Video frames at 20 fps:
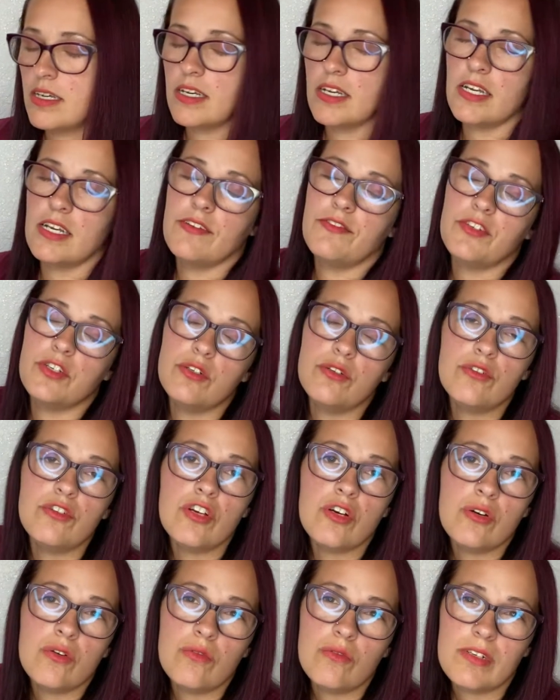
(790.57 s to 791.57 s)
If you
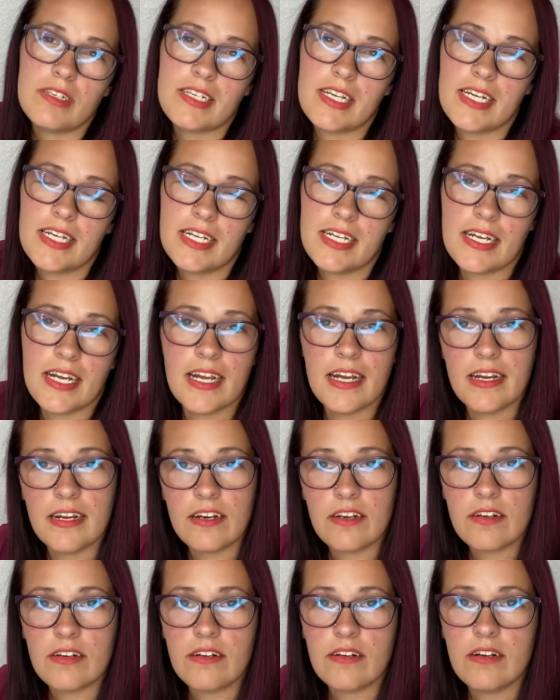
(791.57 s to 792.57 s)
don't take
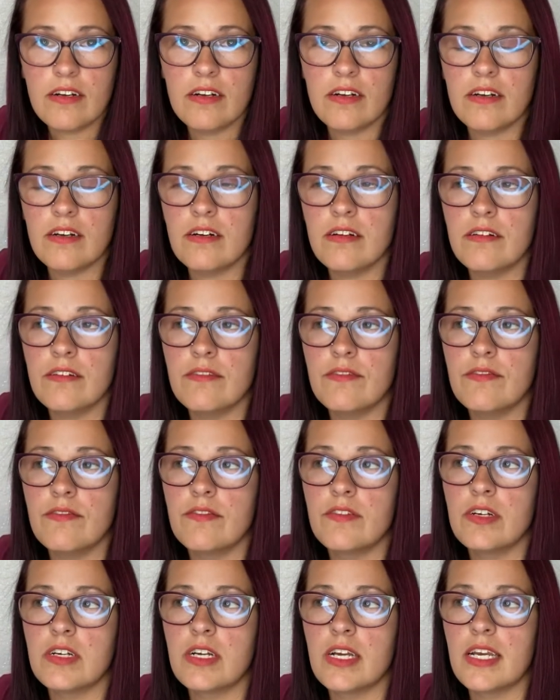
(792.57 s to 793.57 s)
care of
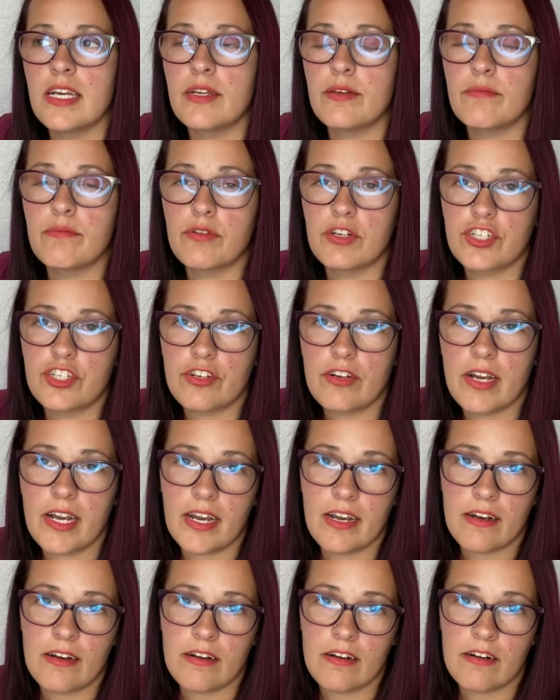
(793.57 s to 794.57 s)
and brush your
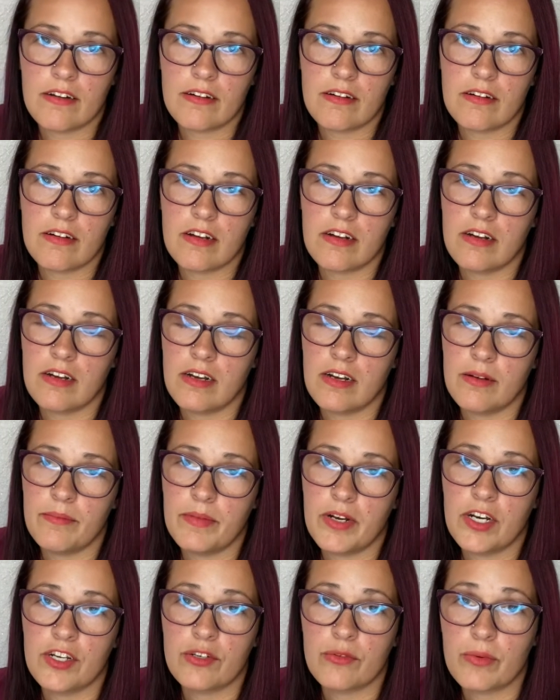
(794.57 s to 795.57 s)
hair
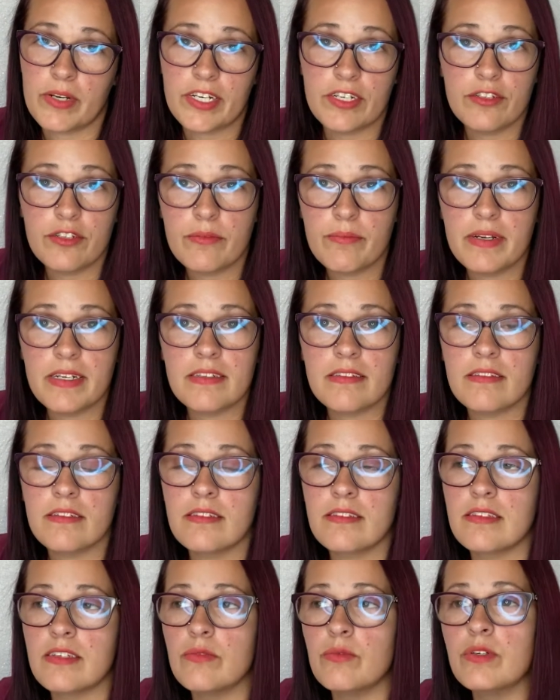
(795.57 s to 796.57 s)
on a regular
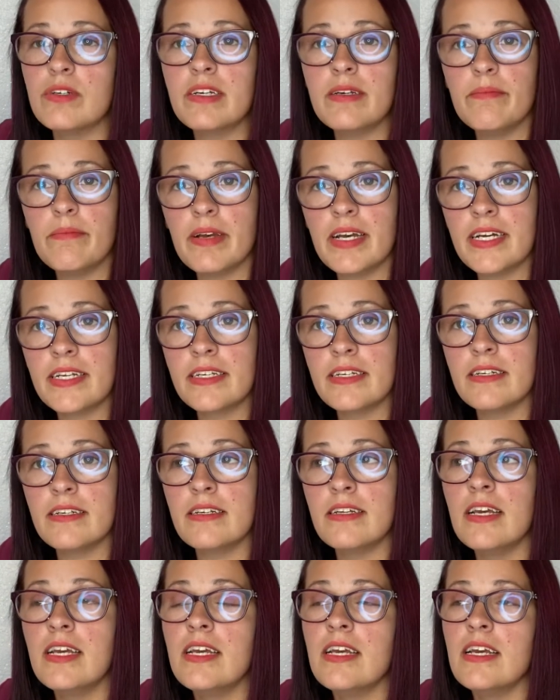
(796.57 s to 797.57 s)
basis, it will get
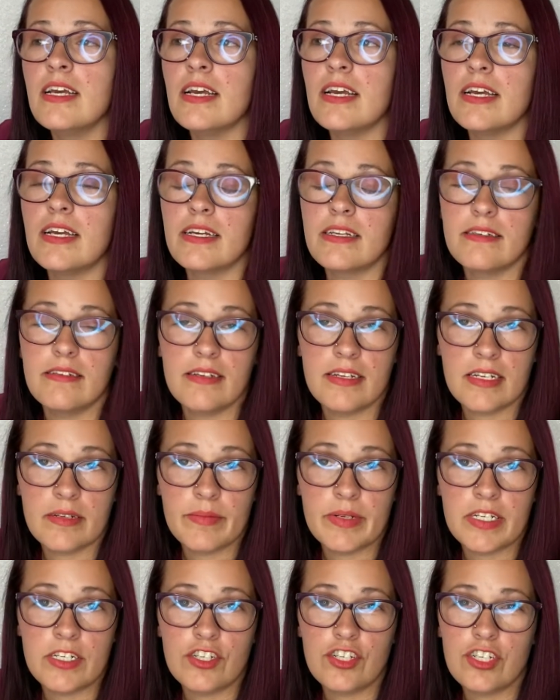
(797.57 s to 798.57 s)
matted and
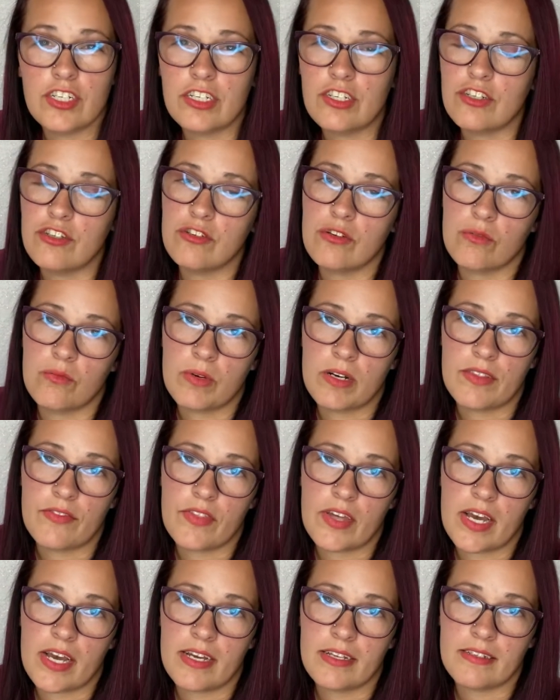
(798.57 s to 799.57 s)
damaged, and you don't want
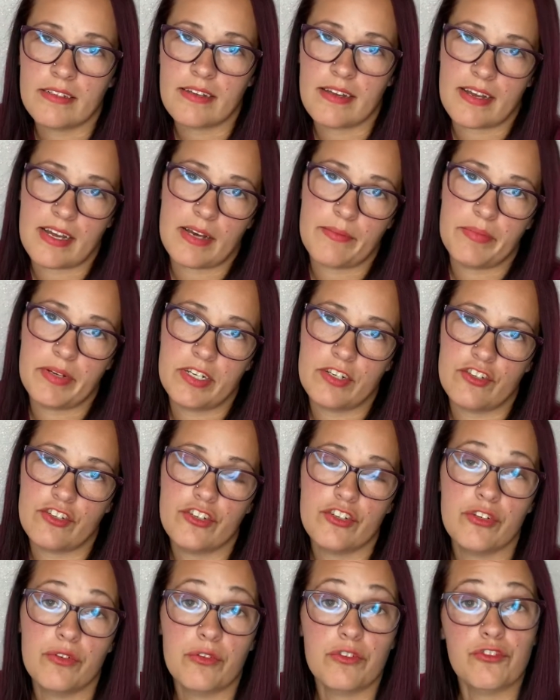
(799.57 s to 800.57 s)
that to happen to
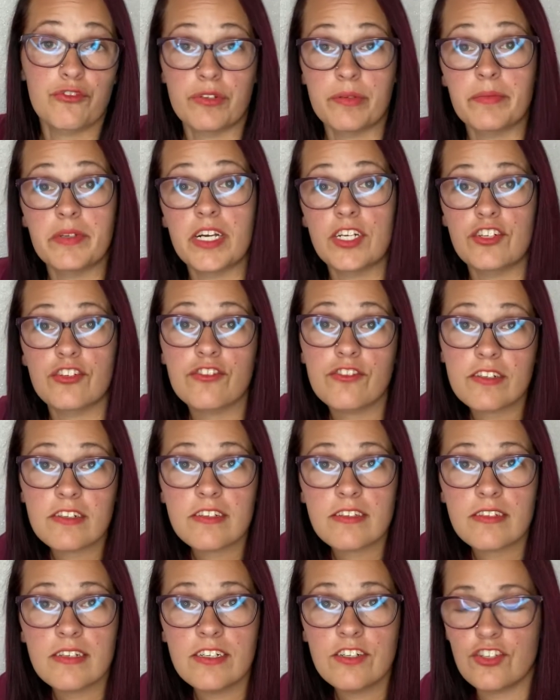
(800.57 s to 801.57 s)
your Dreamcatcher's
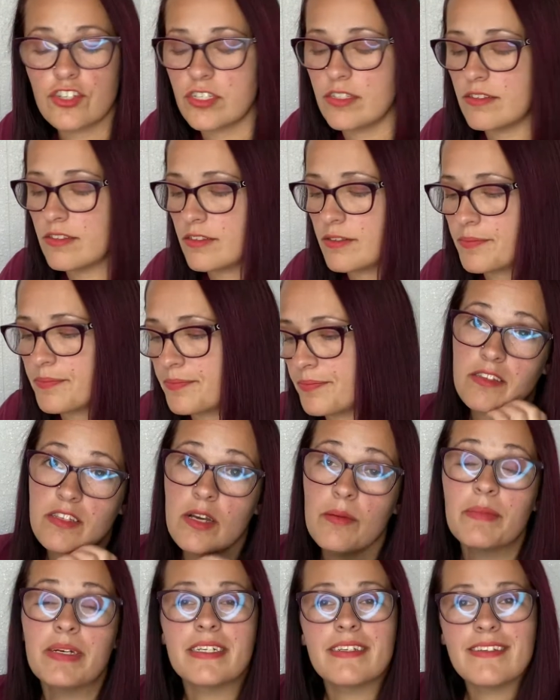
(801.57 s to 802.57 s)
extensions.
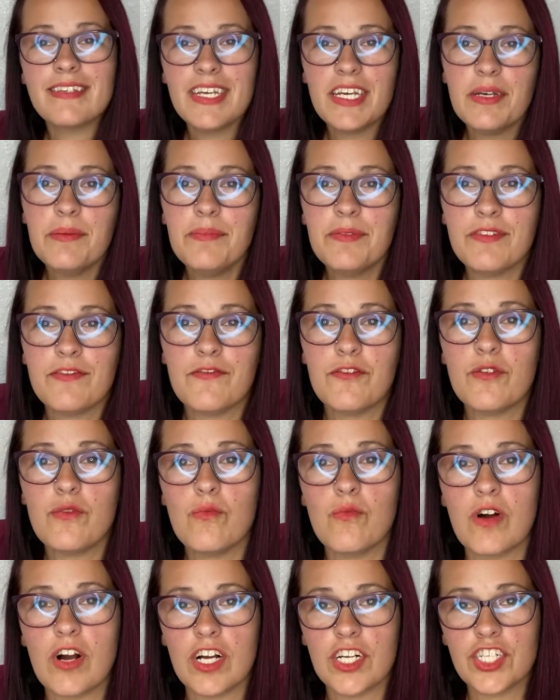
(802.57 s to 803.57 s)
Some tips for
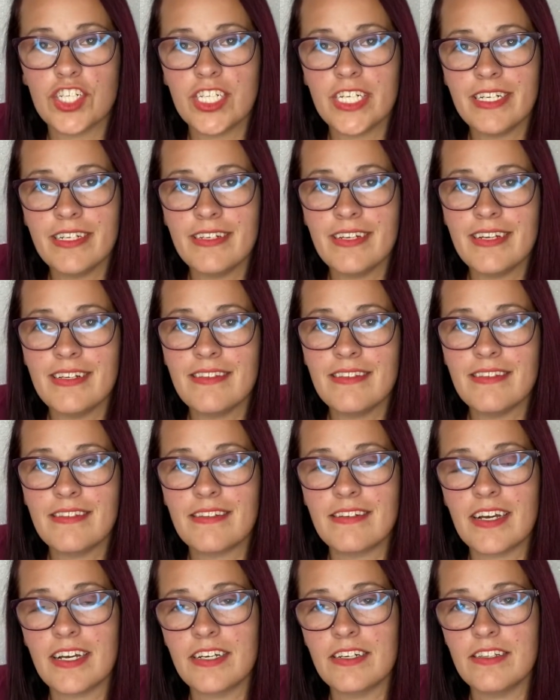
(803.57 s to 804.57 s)
washing and
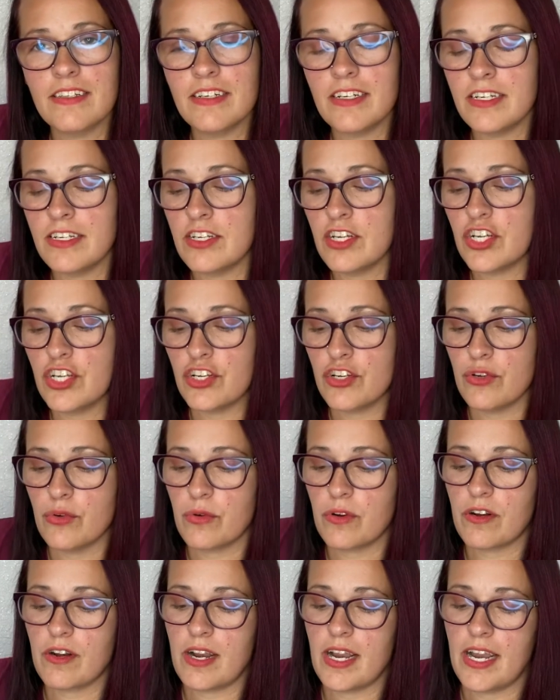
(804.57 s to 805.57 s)
styling
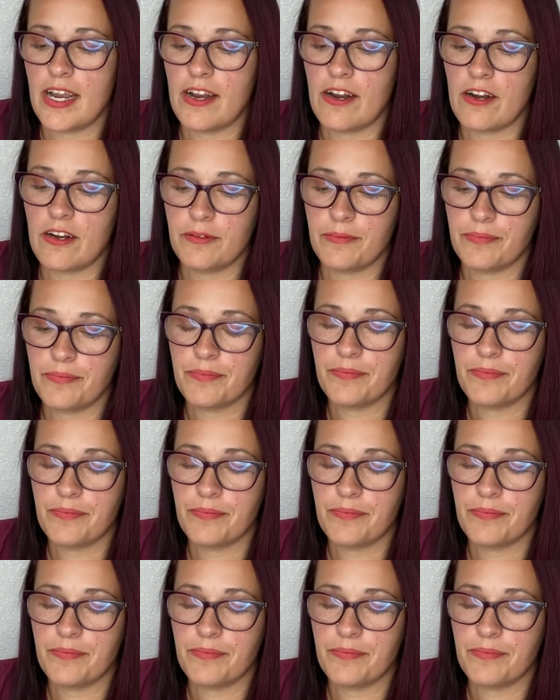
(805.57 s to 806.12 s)
your hair.